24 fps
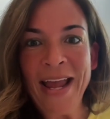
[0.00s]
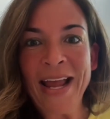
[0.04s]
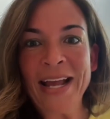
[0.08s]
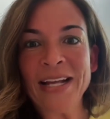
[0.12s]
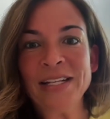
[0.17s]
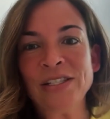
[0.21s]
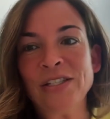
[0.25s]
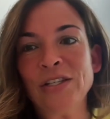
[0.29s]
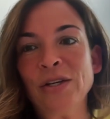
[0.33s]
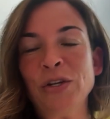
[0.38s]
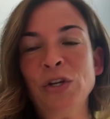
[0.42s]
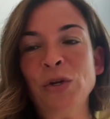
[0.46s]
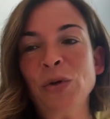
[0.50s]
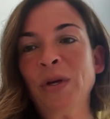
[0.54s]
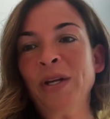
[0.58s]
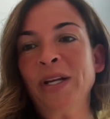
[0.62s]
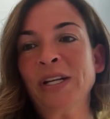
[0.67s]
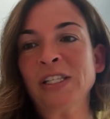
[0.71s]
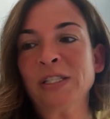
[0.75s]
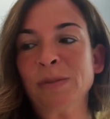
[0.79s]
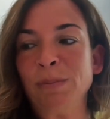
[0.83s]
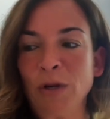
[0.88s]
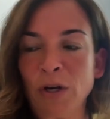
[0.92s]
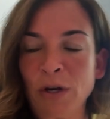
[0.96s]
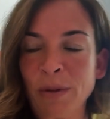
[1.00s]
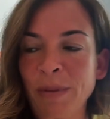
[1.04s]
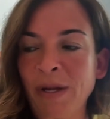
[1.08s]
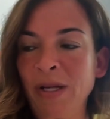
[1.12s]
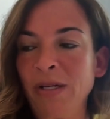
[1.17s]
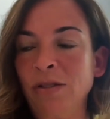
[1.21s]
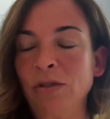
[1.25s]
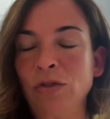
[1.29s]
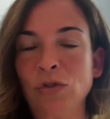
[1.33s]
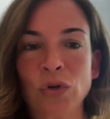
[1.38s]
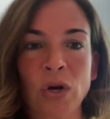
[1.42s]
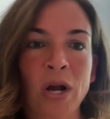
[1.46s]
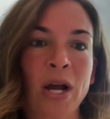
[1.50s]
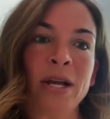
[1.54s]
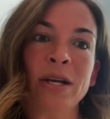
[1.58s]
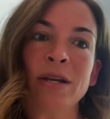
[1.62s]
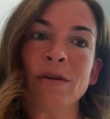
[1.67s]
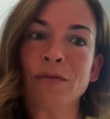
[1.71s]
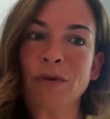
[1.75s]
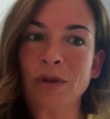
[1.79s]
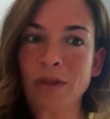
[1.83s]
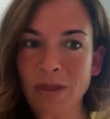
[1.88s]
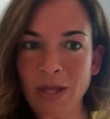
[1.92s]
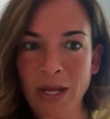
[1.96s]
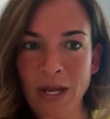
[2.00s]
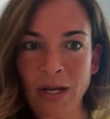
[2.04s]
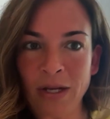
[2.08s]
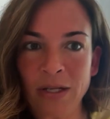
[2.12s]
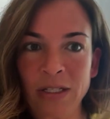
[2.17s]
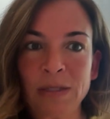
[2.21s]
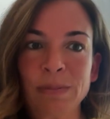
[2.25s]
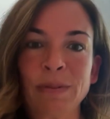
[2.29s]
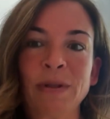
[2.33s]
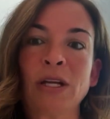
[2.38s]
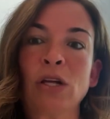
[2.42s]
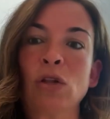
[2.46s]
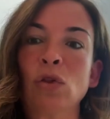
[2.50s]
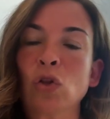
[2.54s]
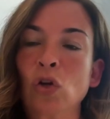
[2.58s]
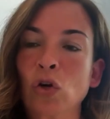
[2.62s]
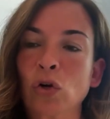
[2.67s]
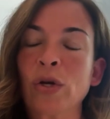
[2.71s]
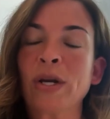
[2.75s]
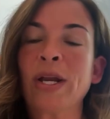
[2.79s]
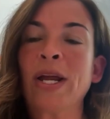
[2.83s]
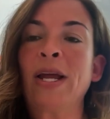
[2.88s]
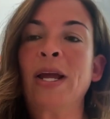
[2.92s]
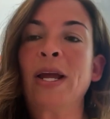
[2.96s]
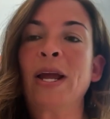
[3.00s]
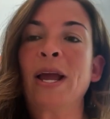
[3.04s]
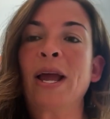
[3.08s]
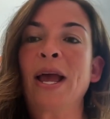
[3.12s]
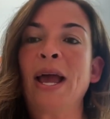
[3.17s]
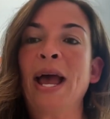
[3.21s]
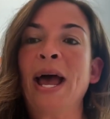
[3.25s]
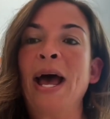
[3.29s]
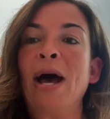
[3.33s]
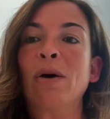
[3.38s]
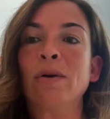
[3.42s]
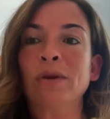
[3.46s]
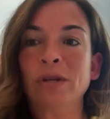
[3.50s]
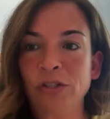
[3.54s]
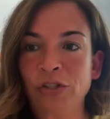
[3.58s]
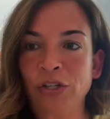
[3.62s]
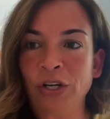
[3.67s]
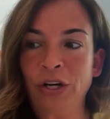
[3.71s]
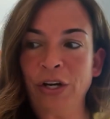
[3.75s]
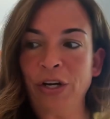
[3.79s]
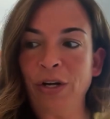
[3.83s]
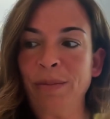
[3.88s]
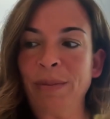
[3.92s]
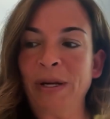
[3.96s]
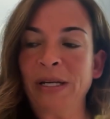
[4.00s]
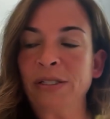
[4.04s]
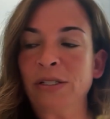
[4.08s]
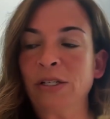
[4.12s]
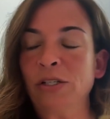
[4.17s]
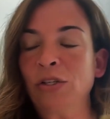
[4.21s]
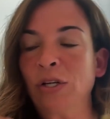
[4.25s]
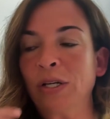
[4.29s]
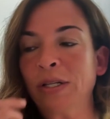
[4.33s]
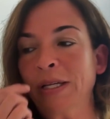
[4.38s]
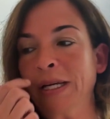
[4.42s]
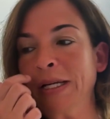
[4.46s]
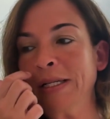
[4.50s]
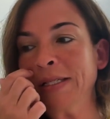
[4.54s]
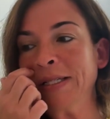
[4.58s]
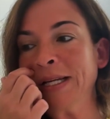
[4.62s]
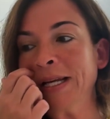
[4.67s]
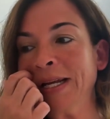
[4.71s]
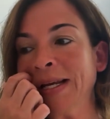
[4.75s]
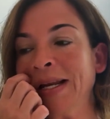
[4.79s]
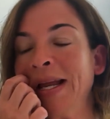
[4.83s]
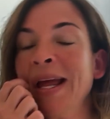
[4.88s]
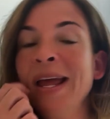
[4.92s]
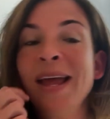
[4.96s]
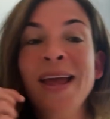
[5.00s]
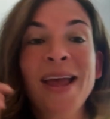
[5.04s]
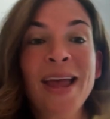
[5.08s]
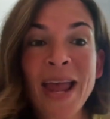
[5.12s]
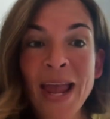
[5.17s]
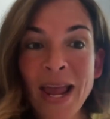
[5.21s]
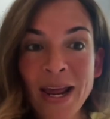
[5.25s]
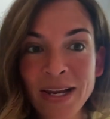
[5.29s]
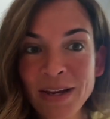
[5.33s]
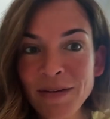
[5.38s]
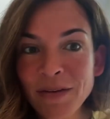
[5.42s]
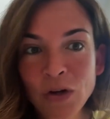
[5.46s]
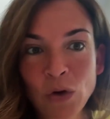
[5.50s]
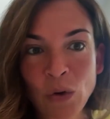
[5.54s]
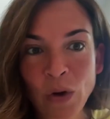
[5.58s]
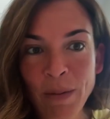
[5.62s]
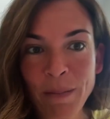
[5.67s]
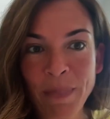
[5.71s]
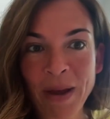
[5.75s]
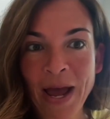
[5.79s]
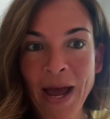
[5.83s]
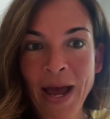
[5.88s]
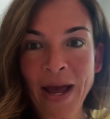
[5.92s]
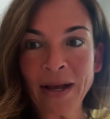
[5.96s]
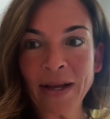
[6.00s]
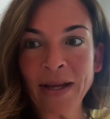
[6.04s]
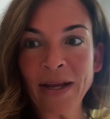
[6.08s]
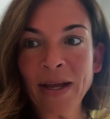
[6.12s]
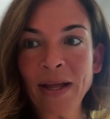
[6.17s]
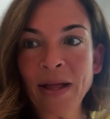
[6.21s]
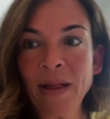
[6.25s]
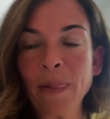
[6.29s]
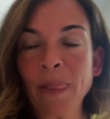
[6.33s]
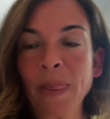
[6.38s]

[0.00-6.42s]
And so you can experiment and try different things, but like learning how to share your message on LinkedIn and even going back,